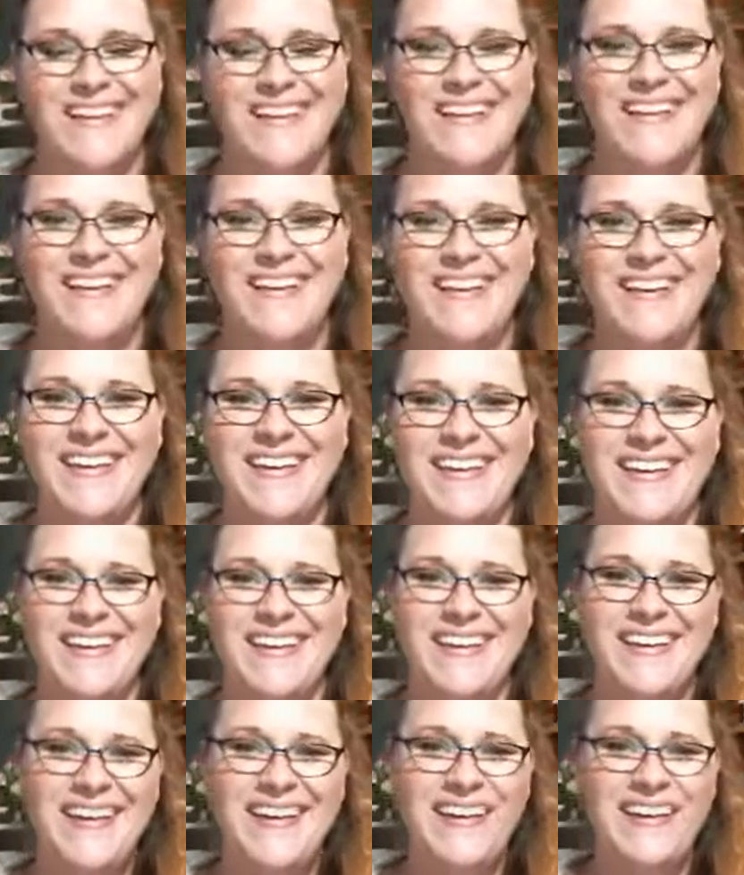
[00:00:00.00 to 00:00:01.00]
he
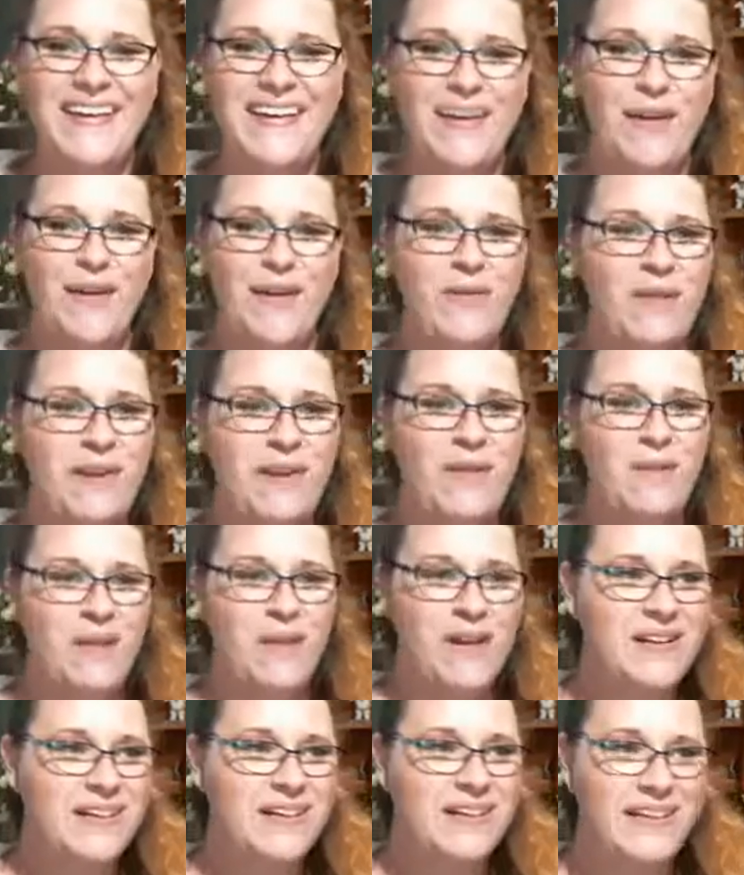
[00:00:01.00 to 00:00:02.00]
already
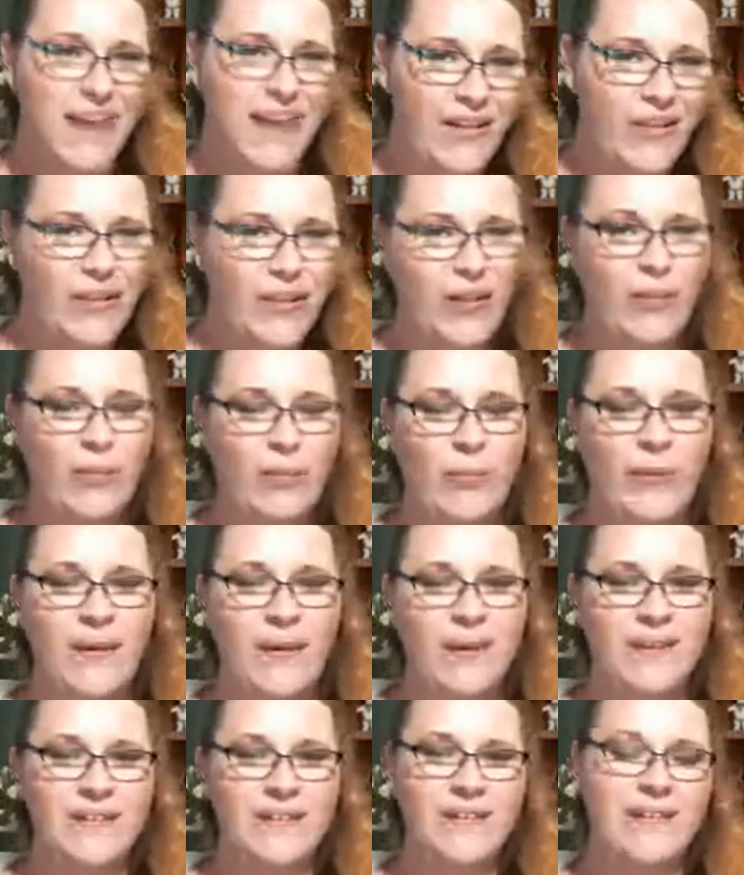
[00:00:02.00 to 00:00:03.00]
wanted to tell her,
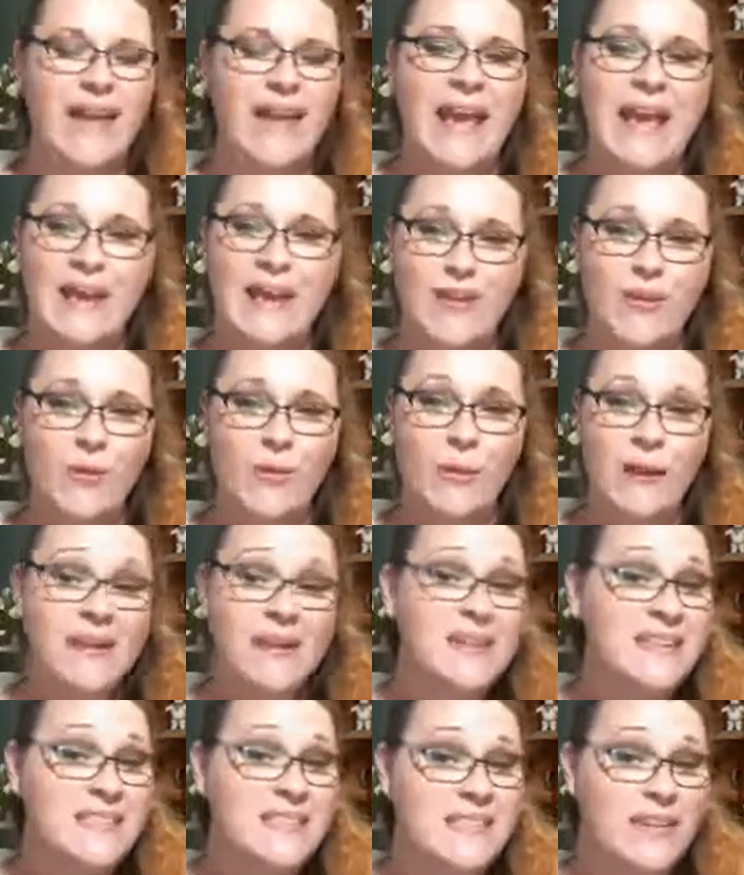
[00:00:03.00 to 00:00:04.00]
but anger made it
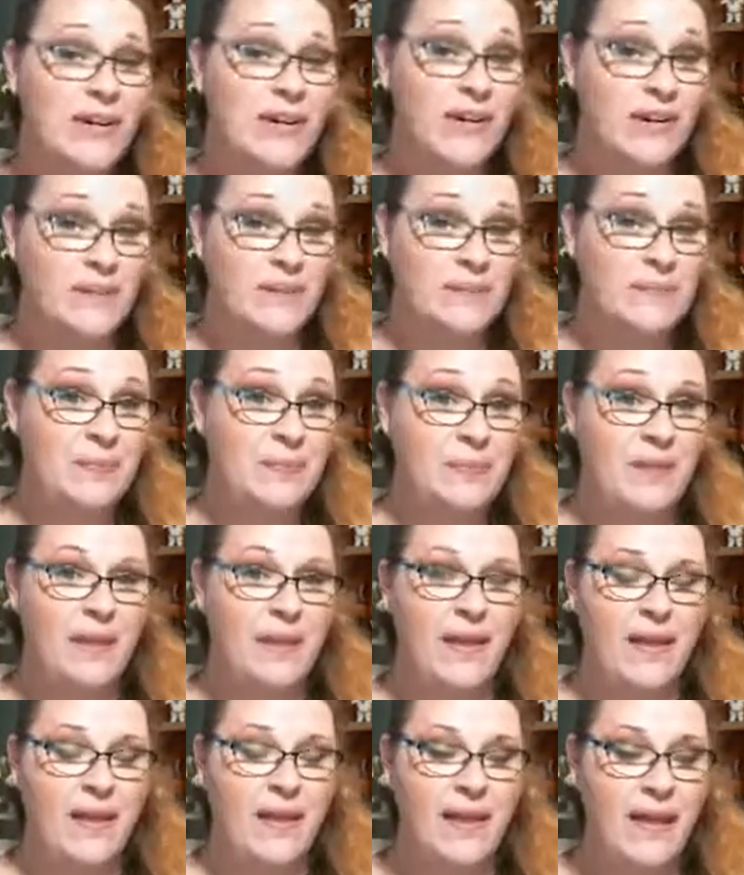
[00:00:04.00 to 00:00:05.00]
easier,
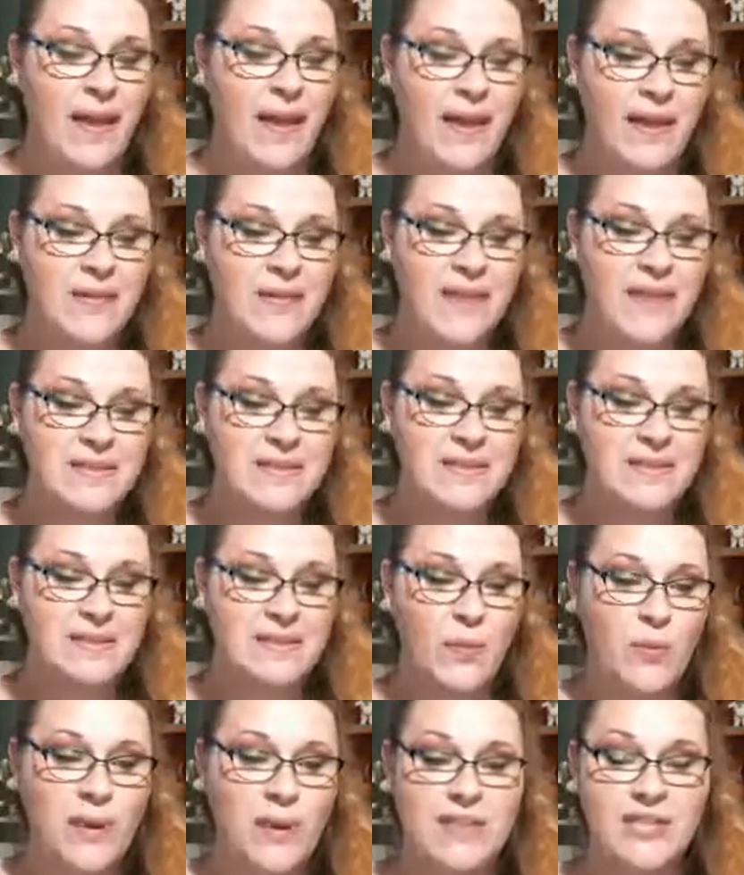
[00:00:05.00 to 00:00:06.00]
and that's
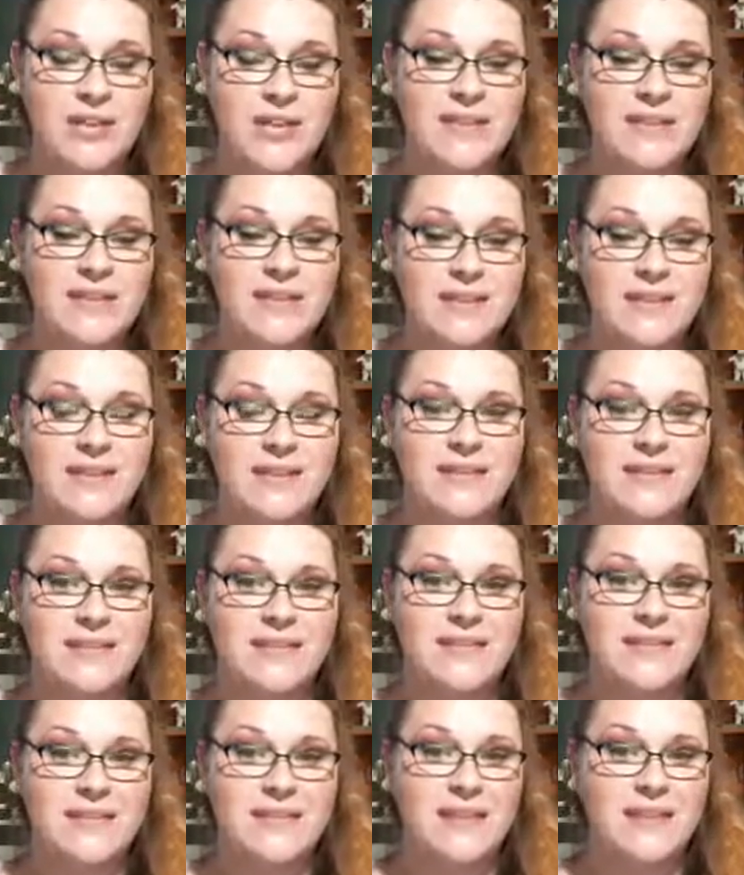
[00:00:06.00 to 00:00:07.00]
the way Chance
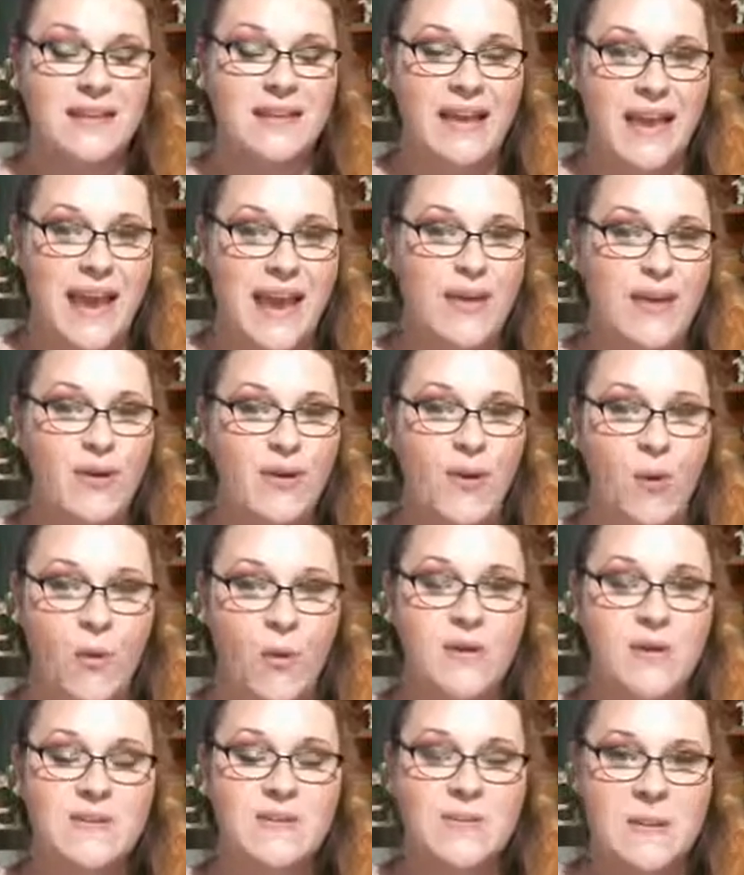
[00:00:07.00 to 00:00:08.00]
is. Like anger
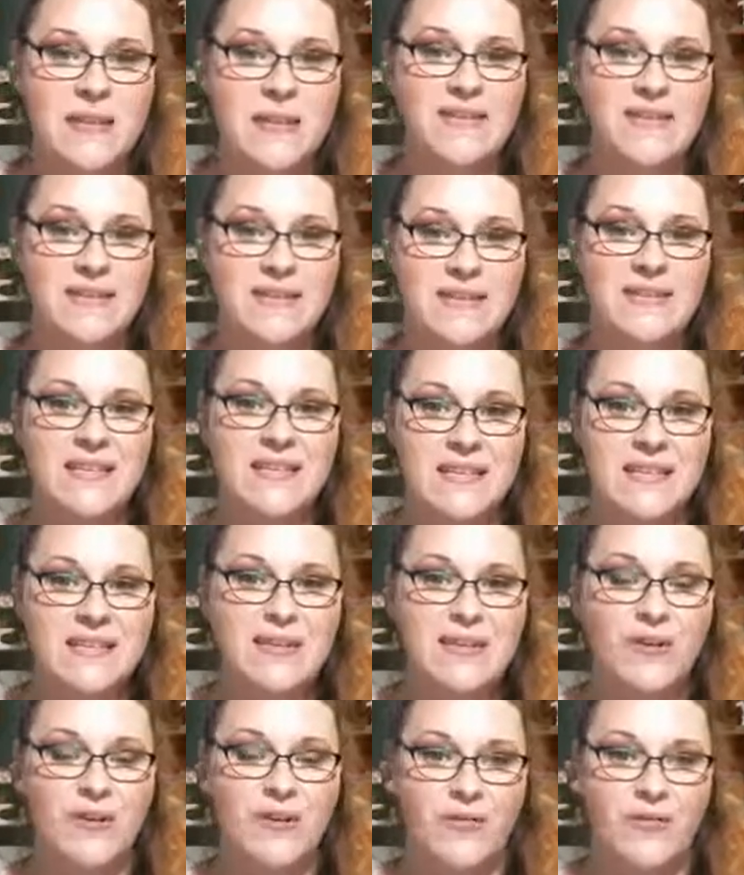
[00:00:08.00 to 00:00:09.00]
always makes things
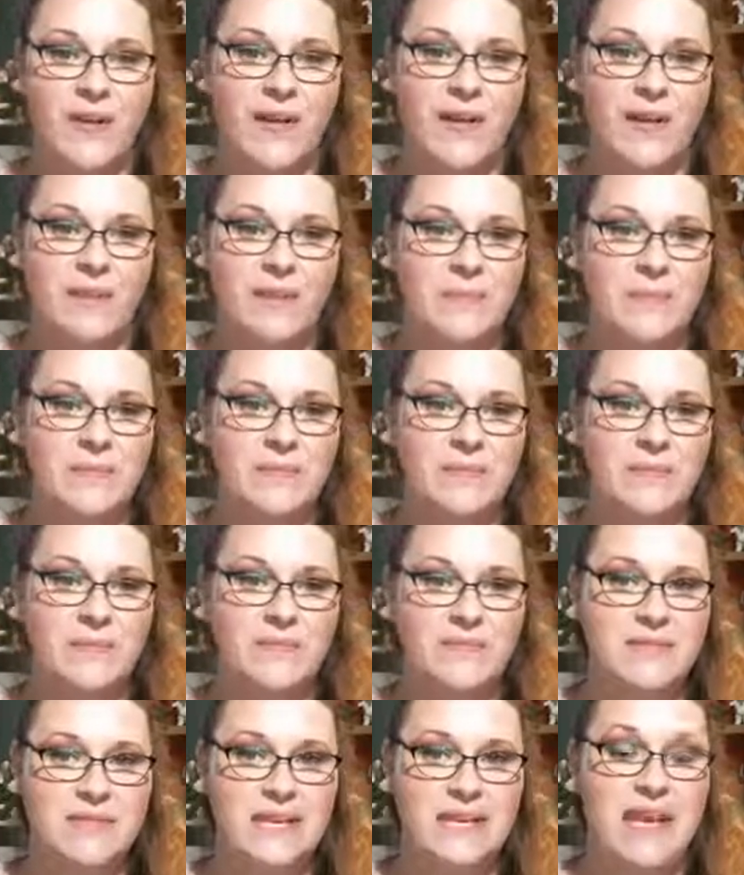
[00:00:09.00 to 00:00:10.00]
easier for him
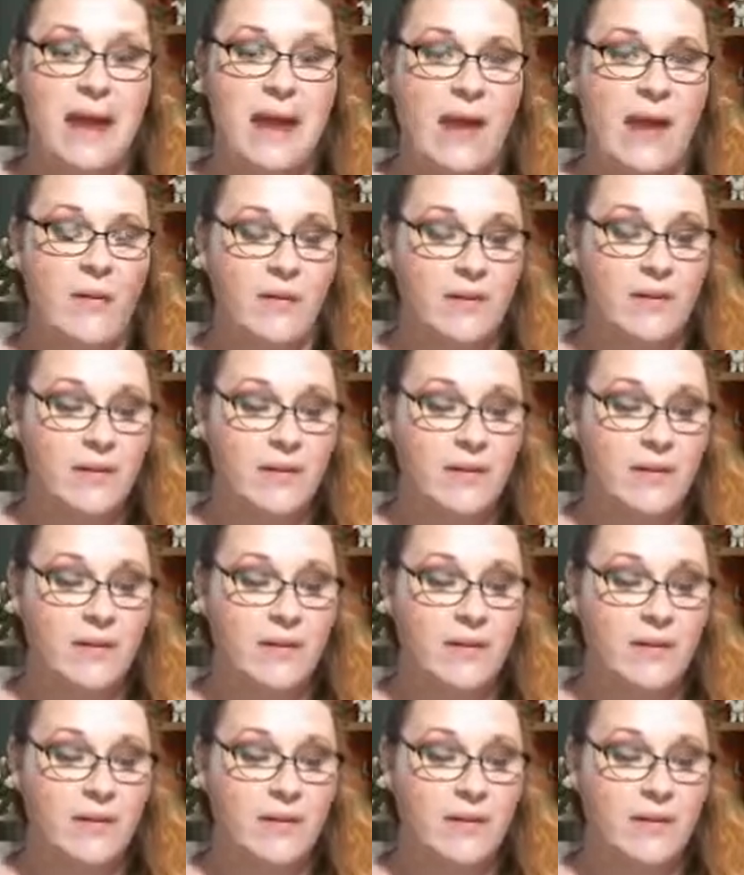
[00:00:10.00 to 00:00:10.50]
to get out.